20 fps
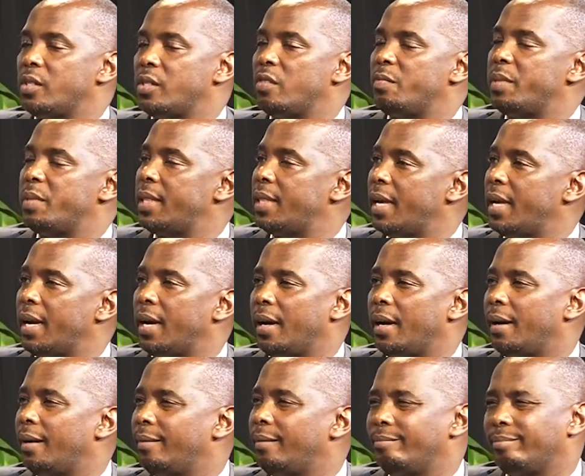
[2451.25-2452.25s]
you've been there,
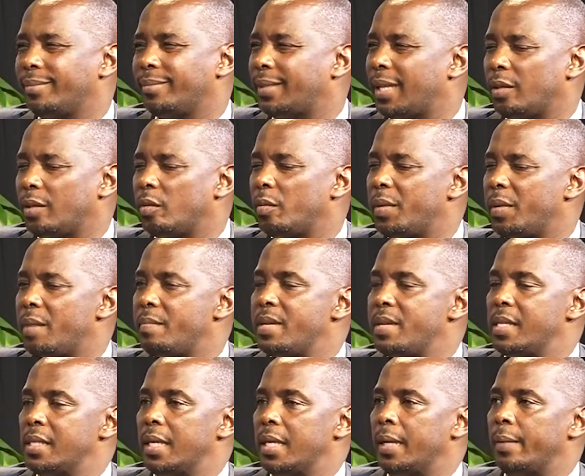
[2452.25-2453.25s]
that would be
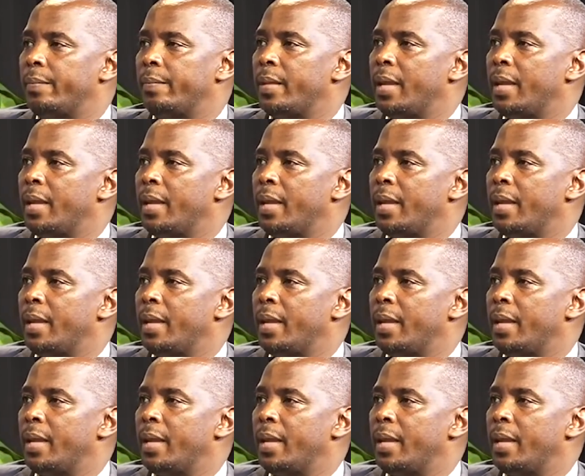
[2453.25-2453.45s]
amazing.